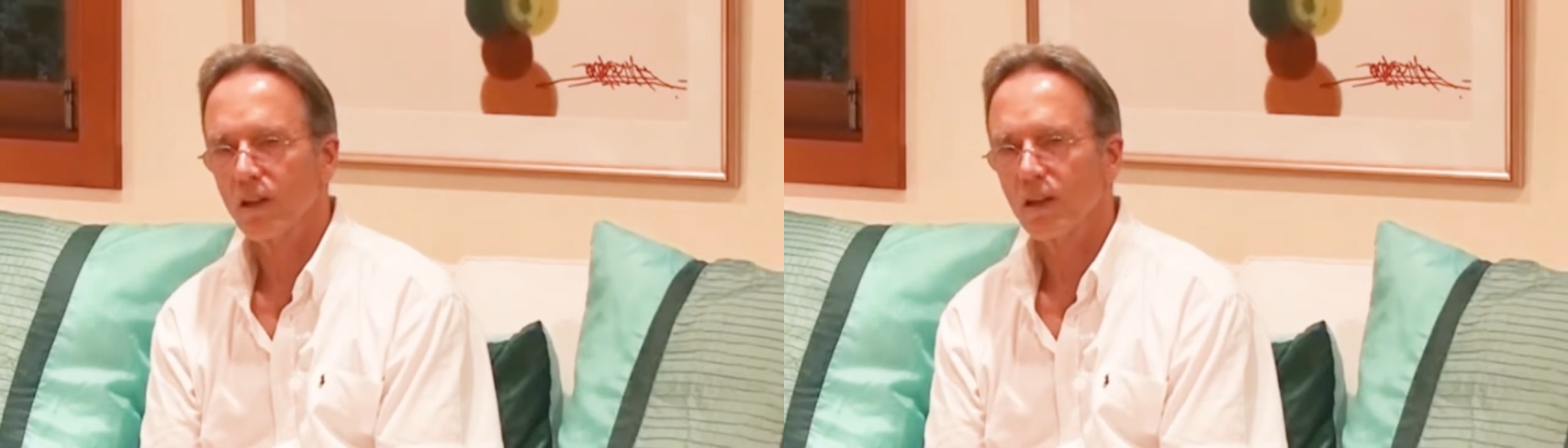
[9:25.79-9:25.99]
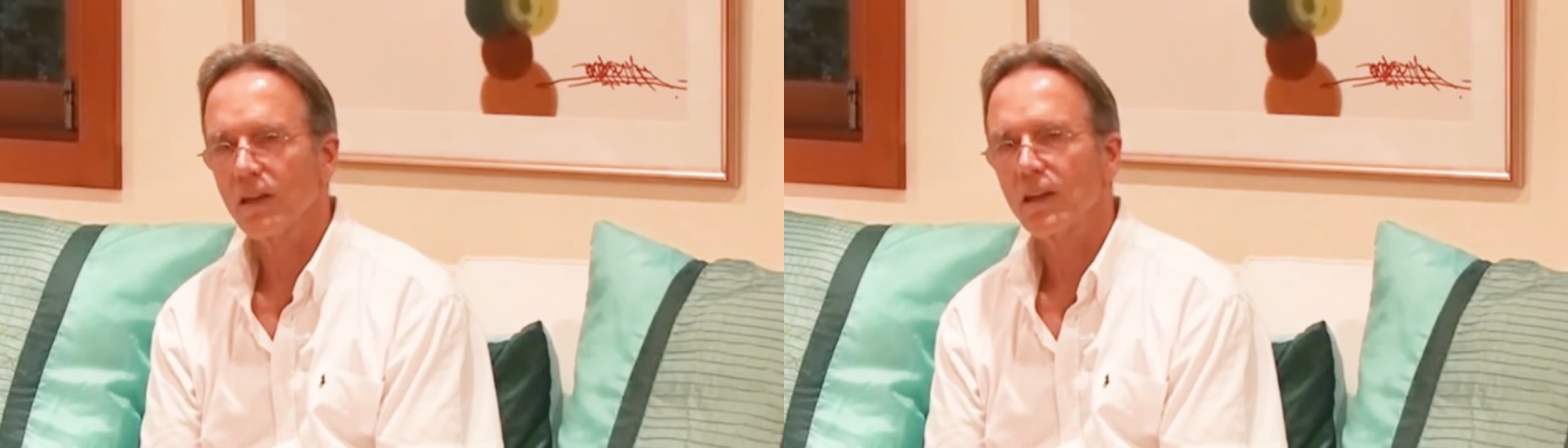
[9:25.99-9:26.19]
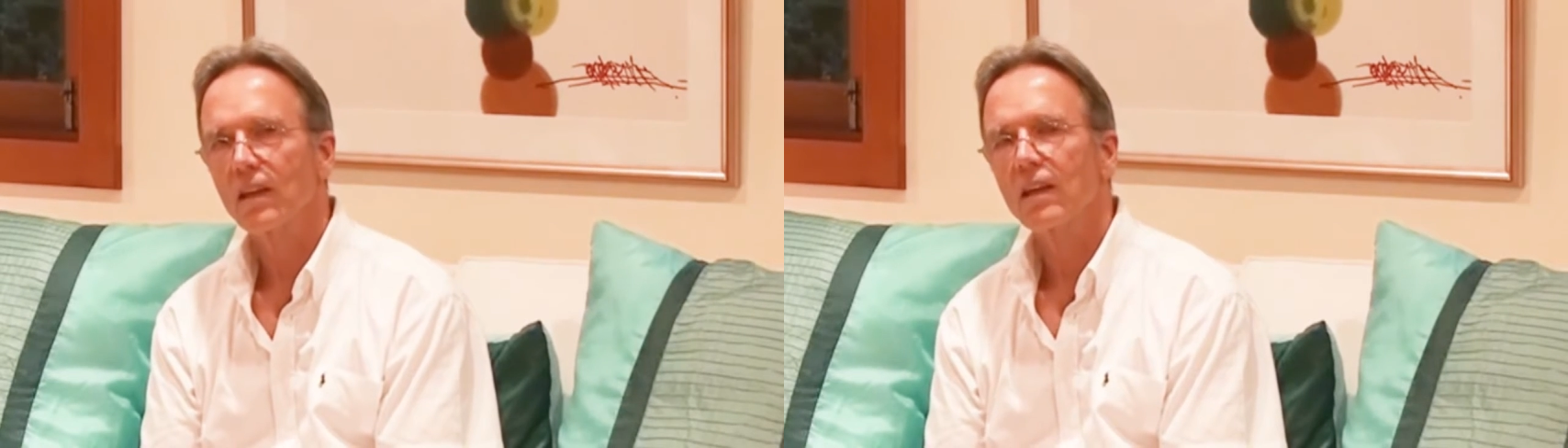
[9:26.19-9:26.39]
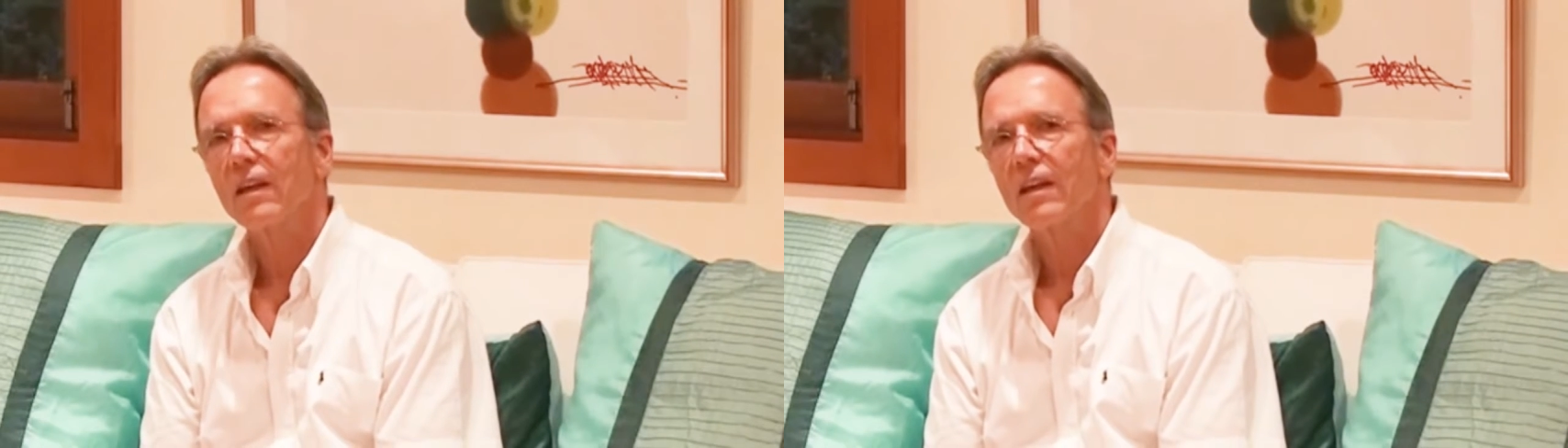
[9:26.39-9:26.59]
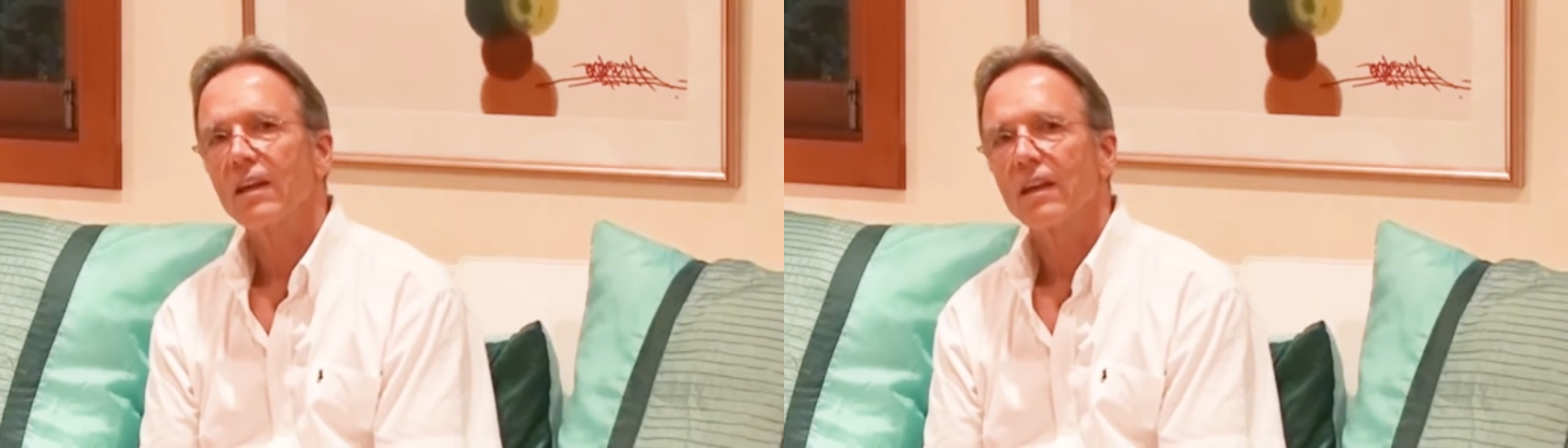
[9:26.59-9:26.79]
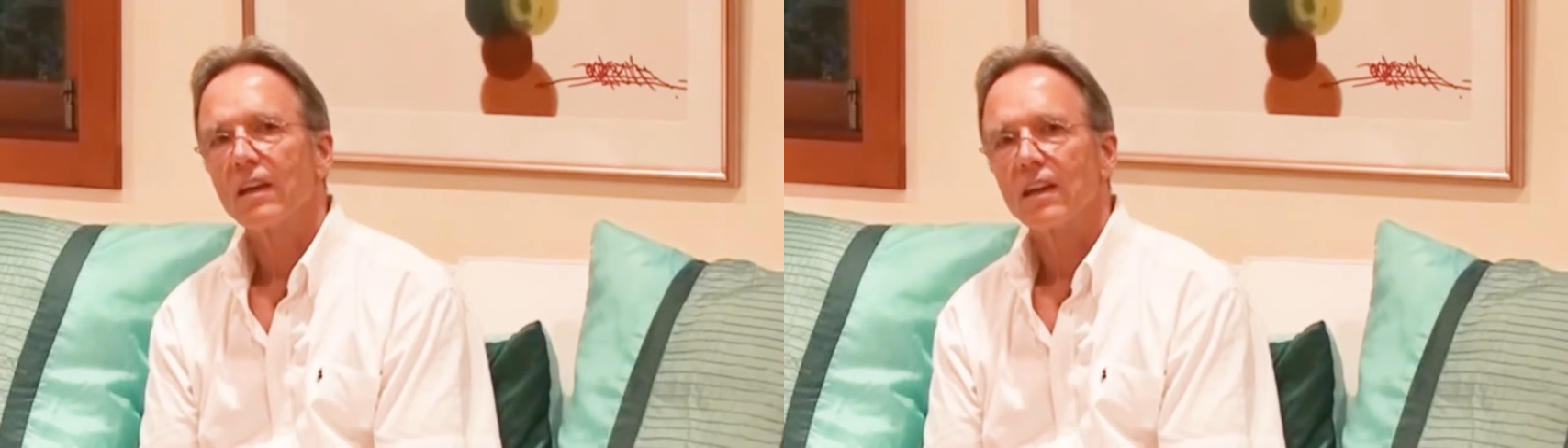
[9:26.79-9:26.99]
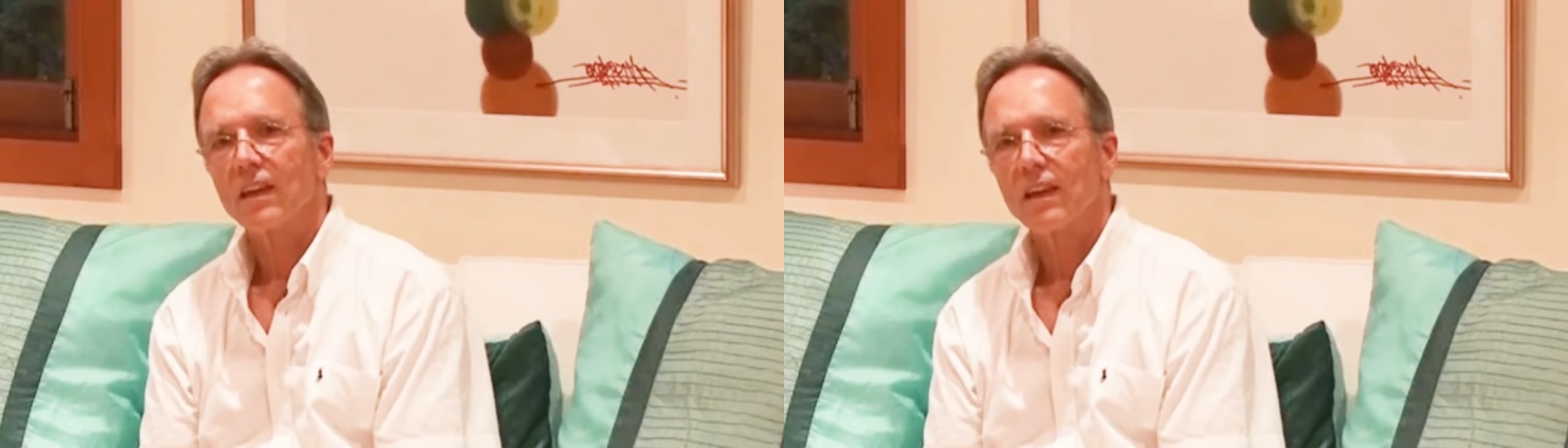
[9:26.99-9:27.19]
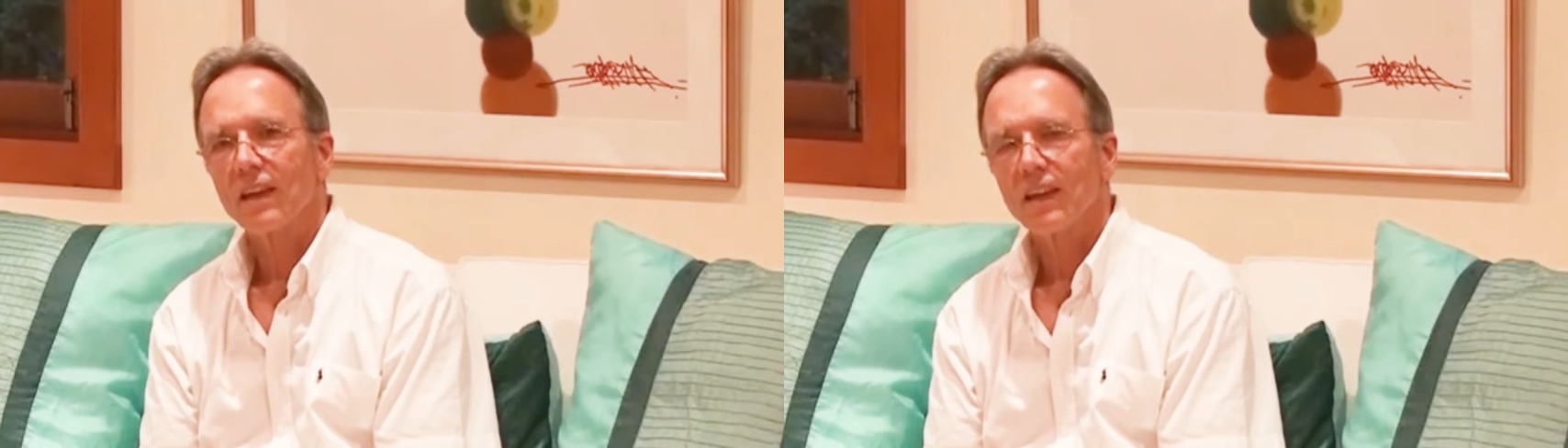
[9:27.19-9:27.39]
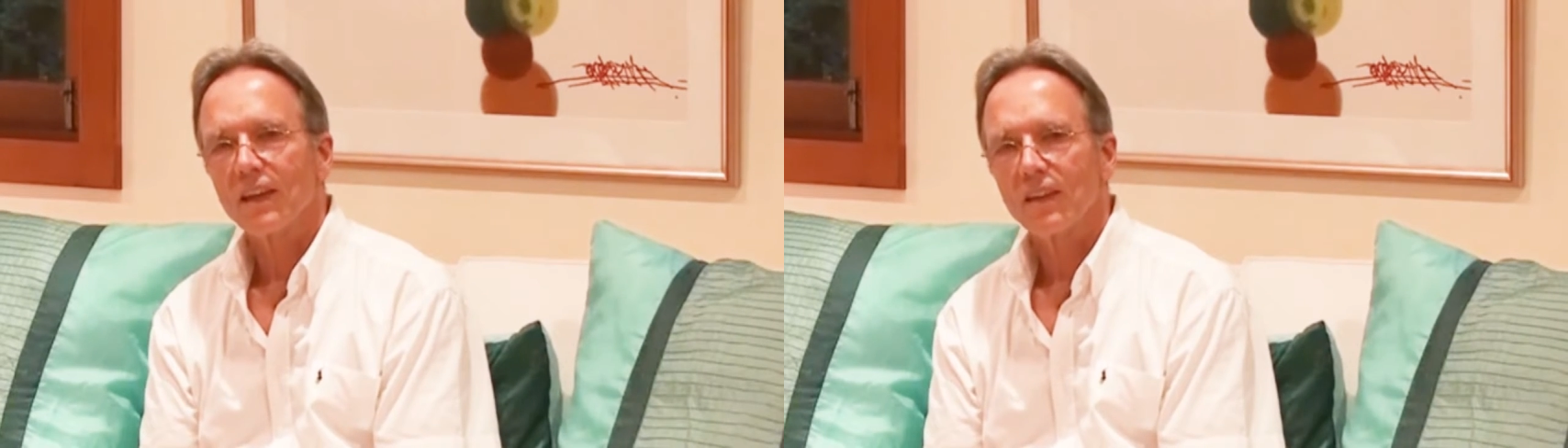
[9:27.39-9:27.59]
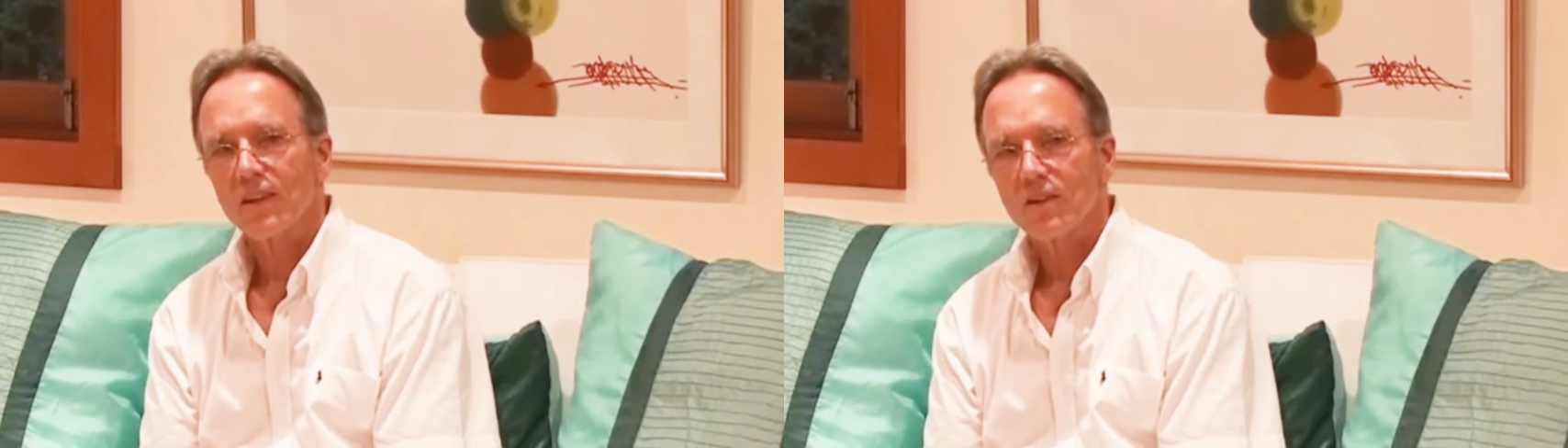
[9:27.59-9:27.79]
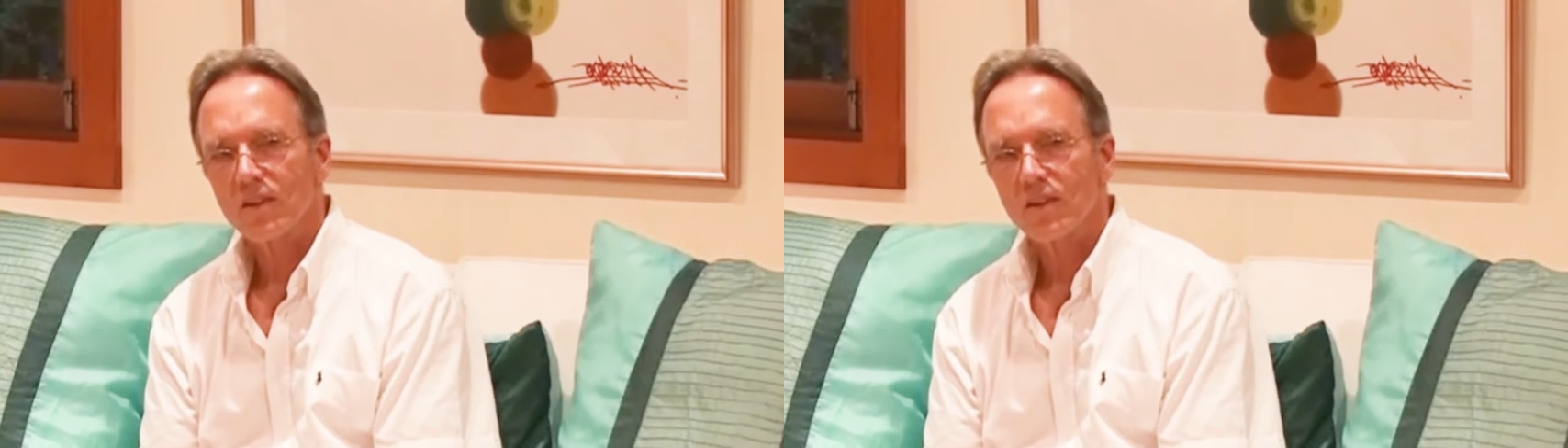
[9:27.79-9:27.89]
and this